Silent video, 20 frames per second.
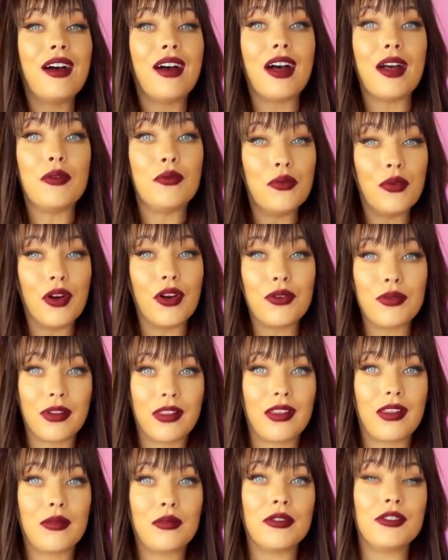I would
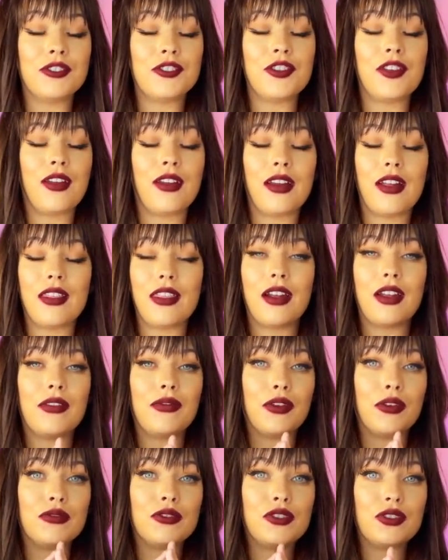really appreciate it that
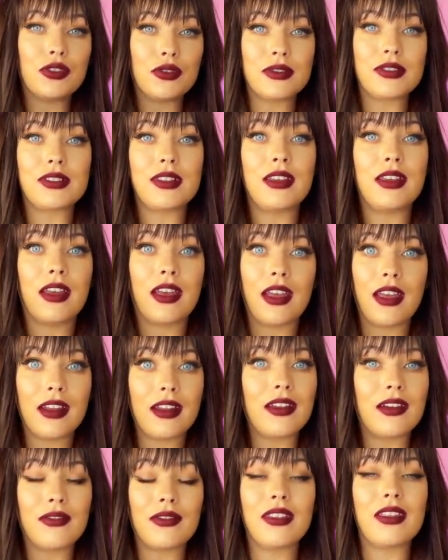if you do see
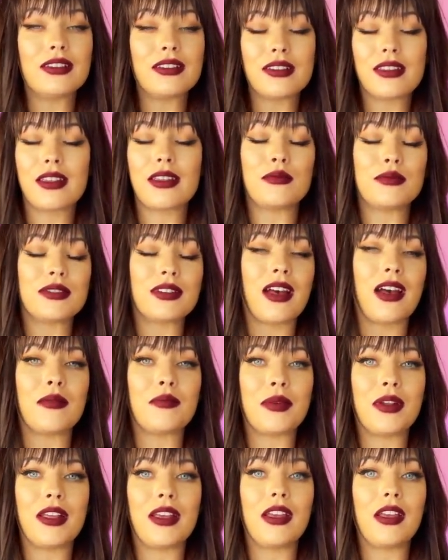any of these themes
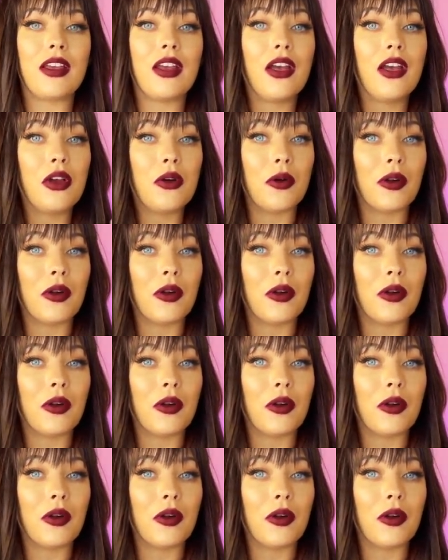happening